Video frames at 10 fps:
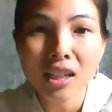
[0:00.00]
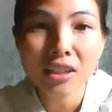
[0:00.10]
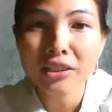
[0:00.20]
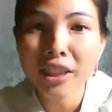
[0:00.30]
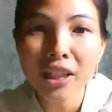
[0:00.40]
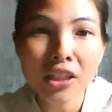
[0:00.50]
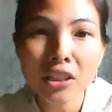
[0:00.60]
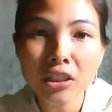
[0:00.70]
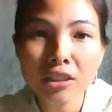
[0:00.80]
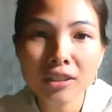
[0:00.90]
uh,
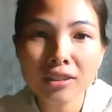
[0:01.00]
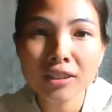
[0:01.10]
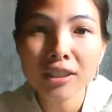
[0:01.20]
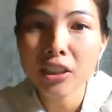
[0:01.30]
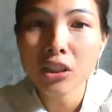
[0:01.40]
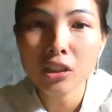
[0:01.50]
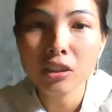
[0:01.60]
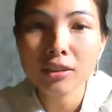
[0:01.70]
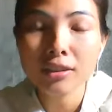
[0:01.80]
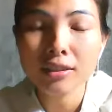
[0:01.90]
they they
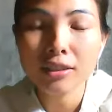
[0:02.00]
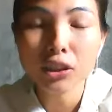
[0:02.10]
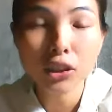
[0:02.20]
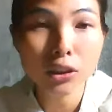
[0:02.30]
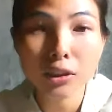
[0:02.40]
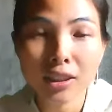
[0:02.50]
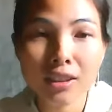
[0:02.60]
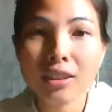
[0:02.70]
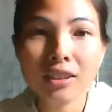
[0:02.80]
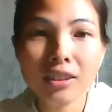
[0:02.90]

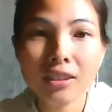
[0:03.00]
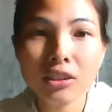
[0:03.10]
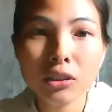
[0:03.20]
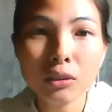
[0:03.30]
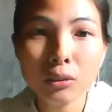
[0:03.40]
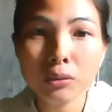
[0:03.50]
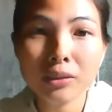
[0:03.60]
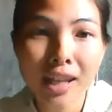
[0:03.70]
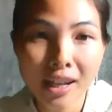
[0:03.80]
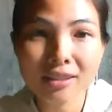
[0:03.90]
shouldn't do
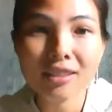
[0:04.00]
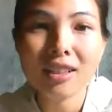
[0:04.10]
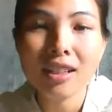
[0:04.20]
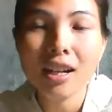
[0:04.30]
that